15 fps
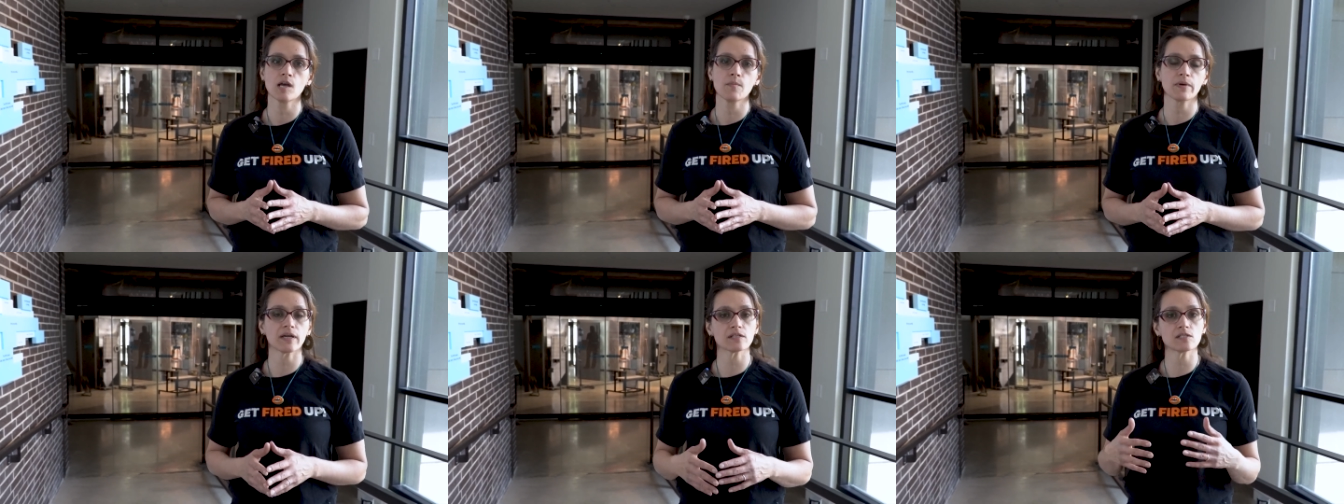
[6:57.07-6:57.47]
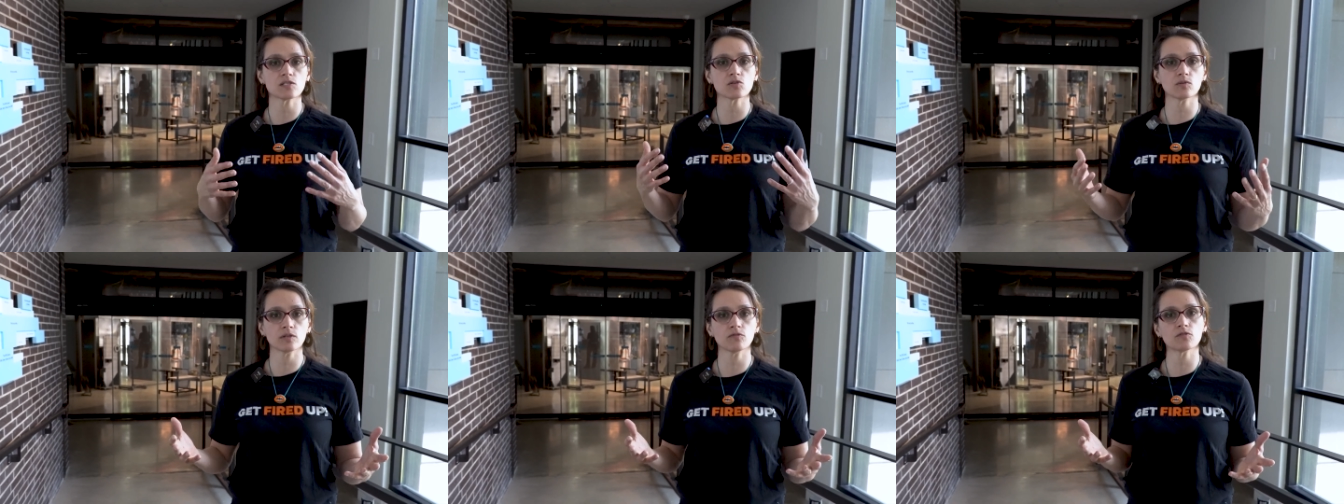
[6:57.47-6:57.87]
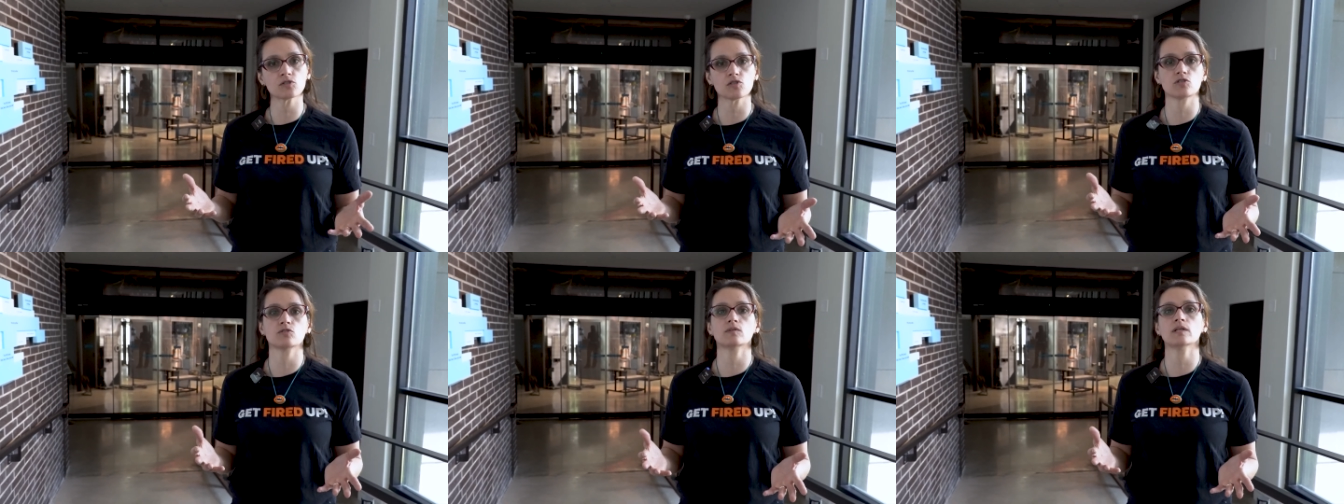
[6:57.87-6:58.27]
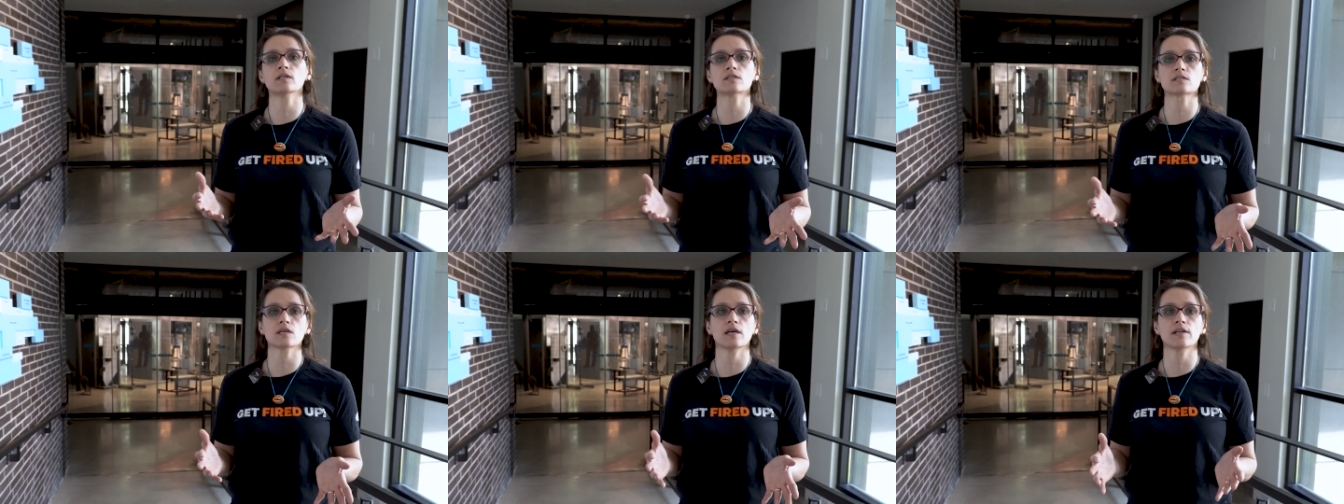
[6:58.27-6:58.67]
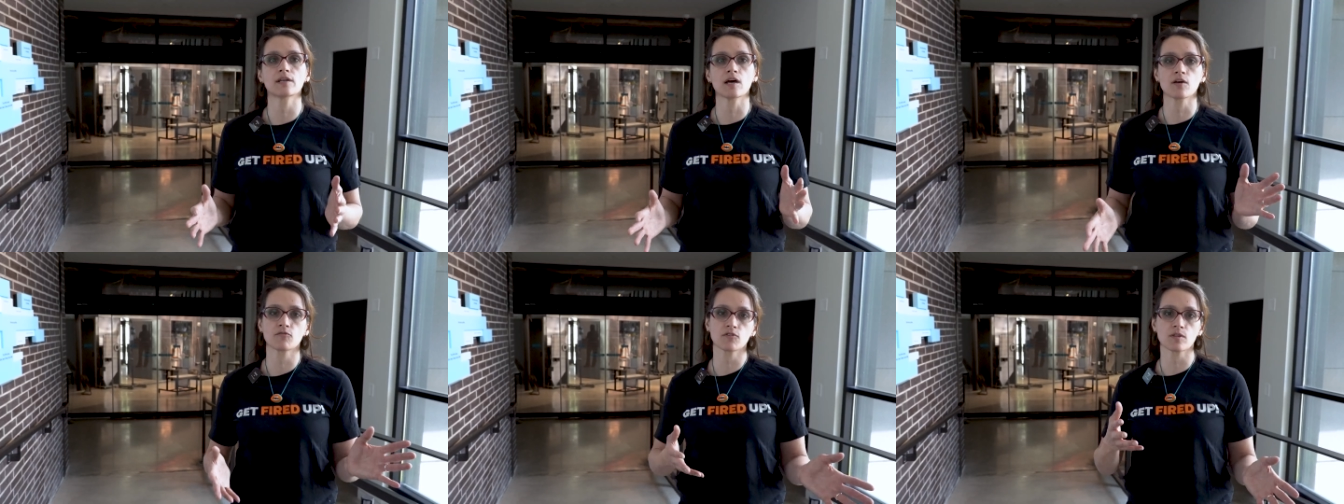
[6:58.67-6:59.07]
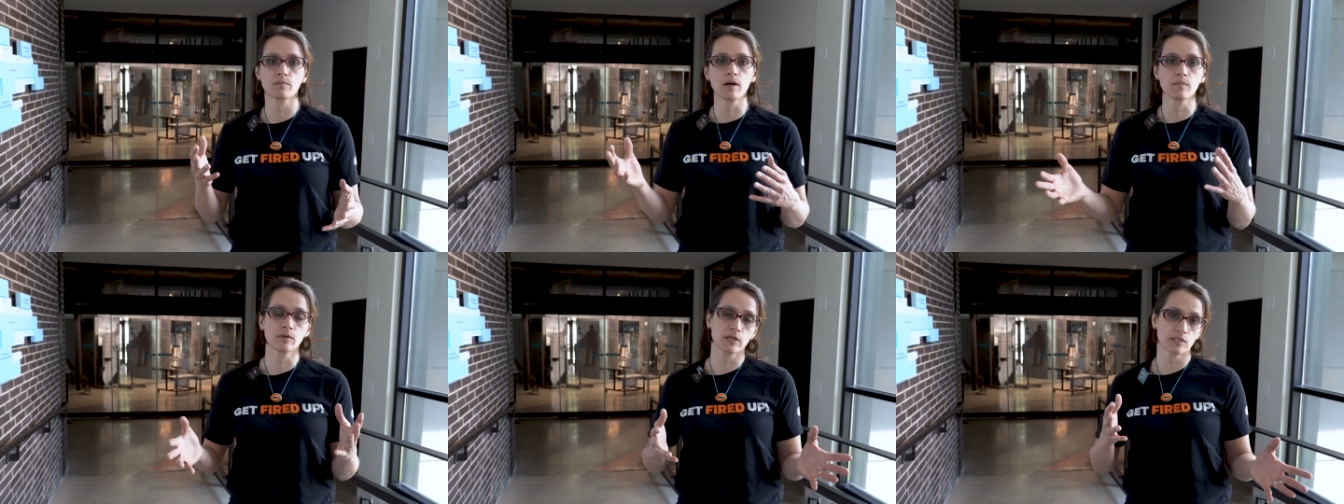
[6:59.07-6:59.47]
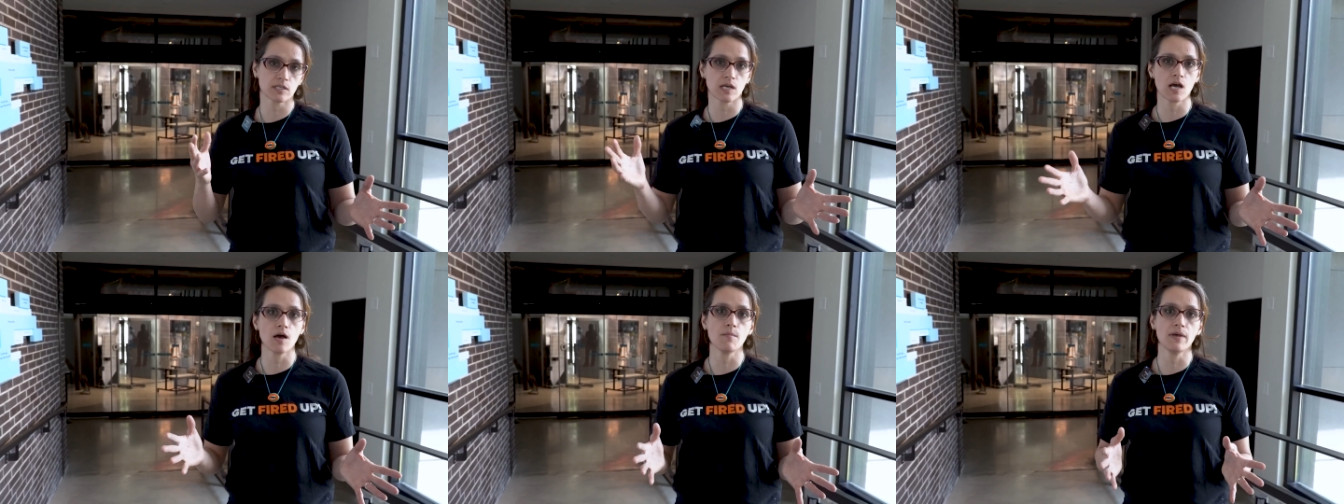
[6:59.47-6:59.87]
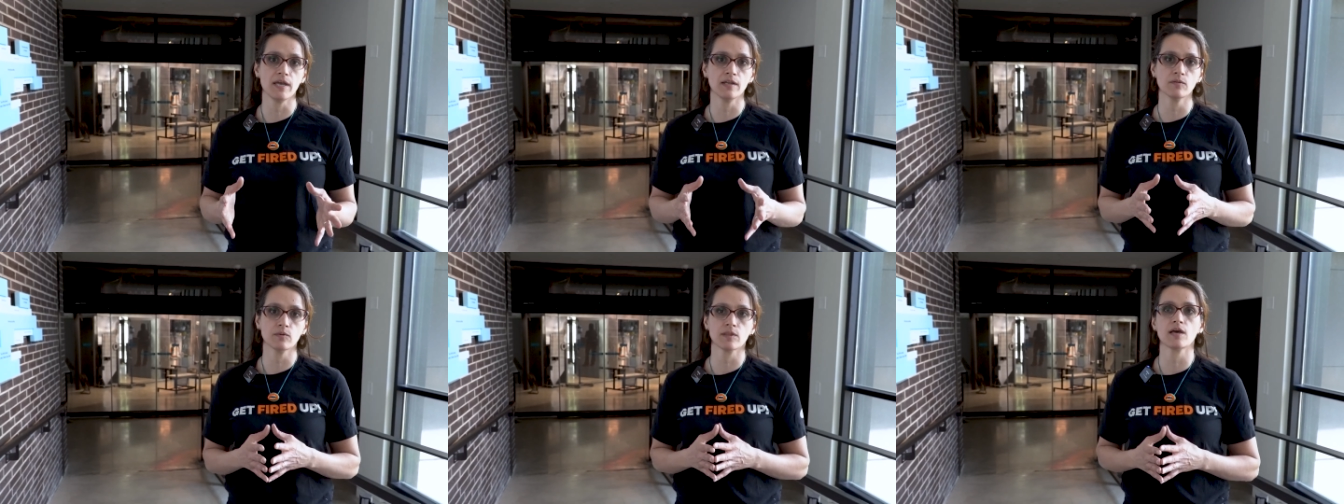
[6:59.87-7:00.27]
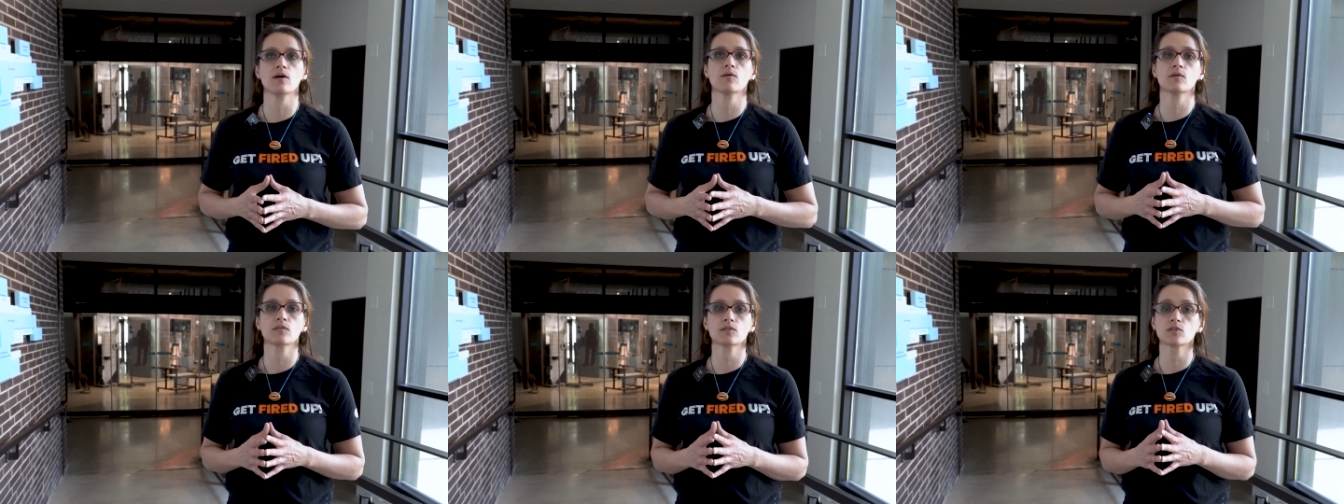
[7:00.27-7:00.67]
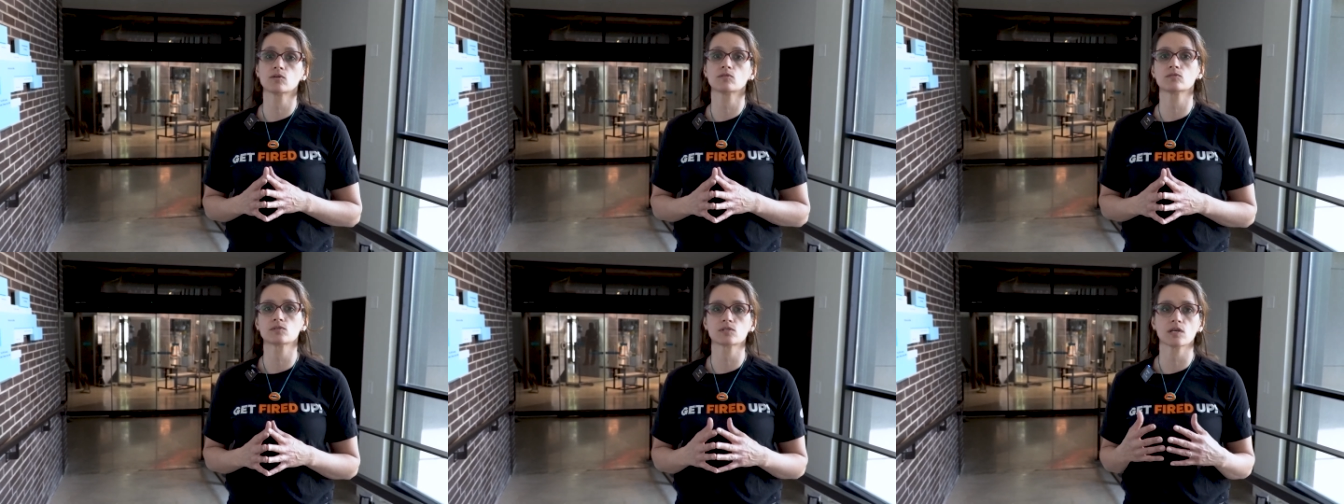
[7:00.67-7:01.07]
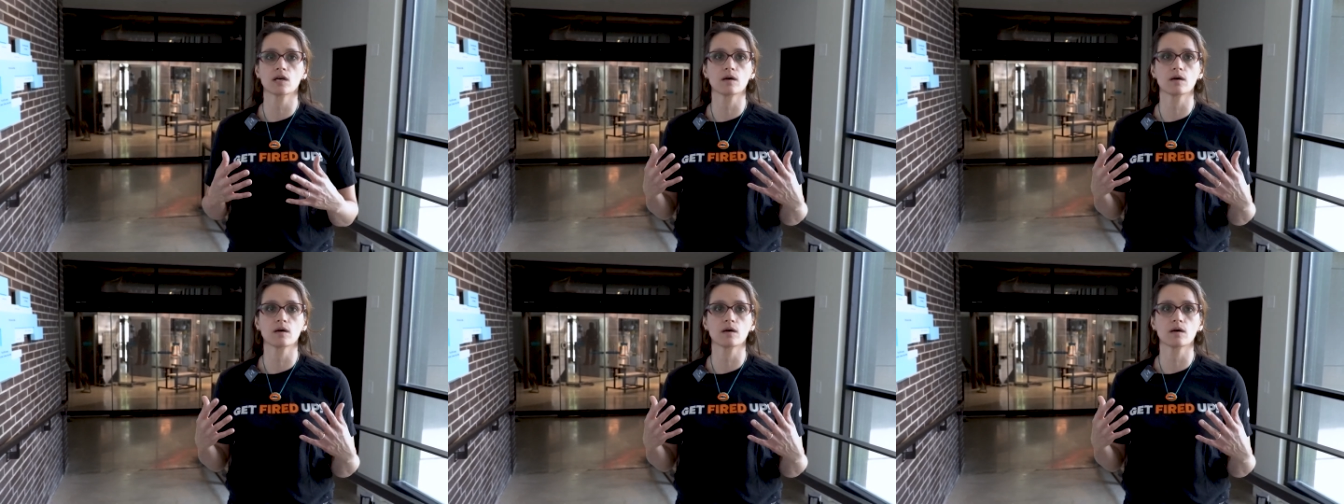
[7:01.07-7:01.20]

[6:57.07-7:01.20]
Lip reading: because it's only for students and not for the public to come in without those